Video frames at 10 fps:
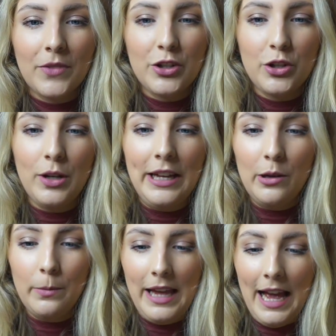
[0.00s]
she'll
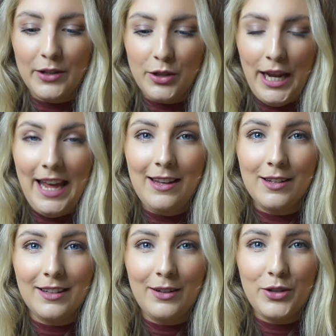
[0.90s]
kill me actually
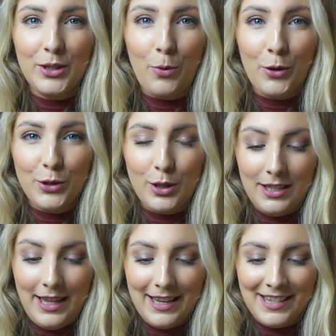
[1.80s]
if she watches
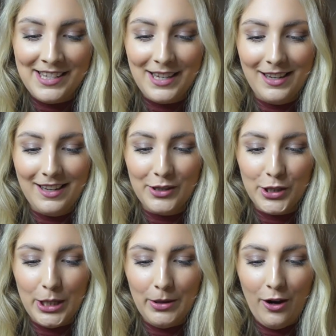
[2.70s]
this
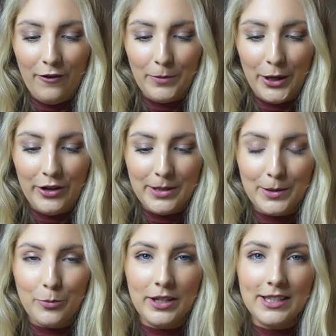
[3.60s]
showing off my
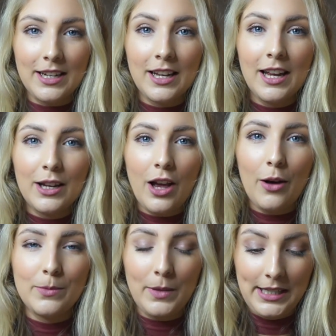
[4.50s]
Christmas present. I
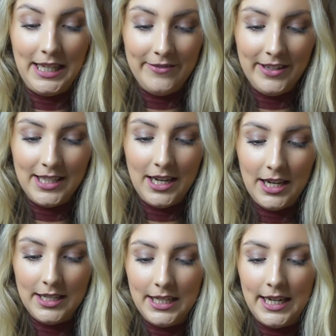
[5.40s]
was meant to give it to
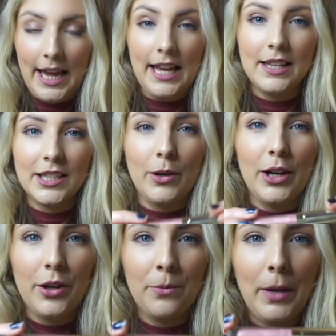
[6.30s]
her today, so I
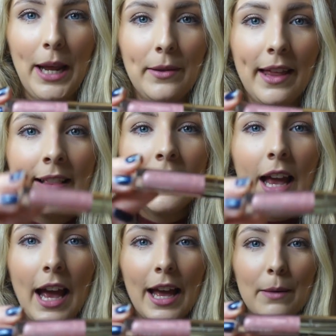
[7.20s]
couldn't play with it.
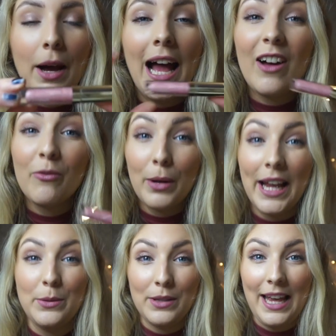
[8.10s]
I haven't
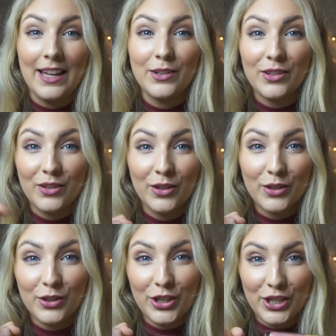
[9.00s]
played with it,
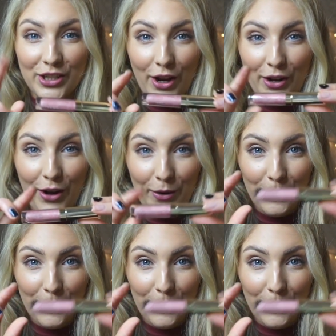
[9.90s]
just so you know.